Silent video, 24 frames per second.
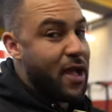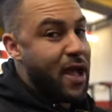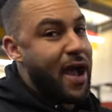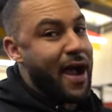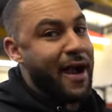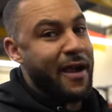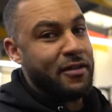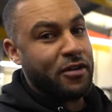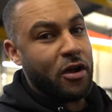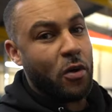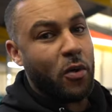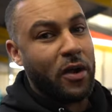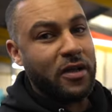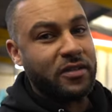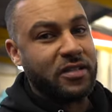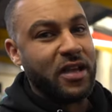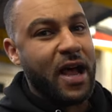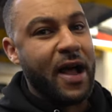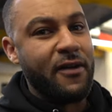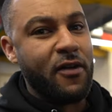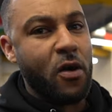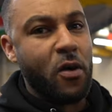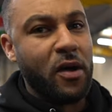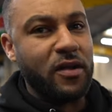Harry got one set,
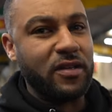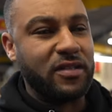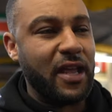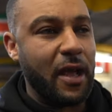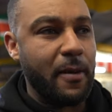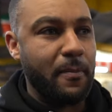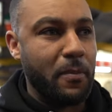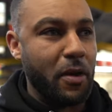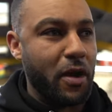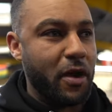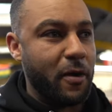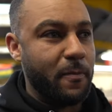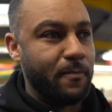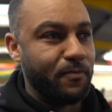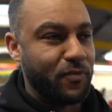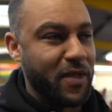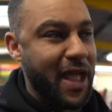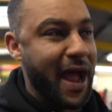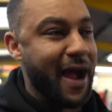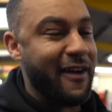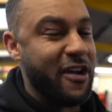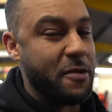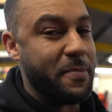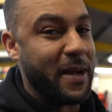I got one set, but
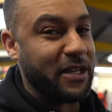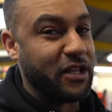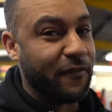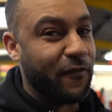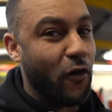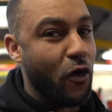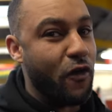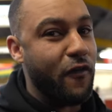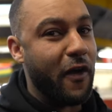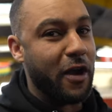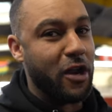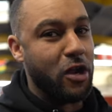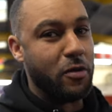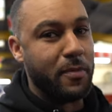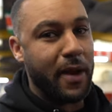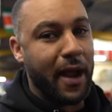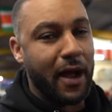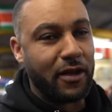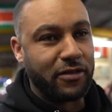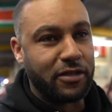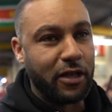Harry's about to full volume now,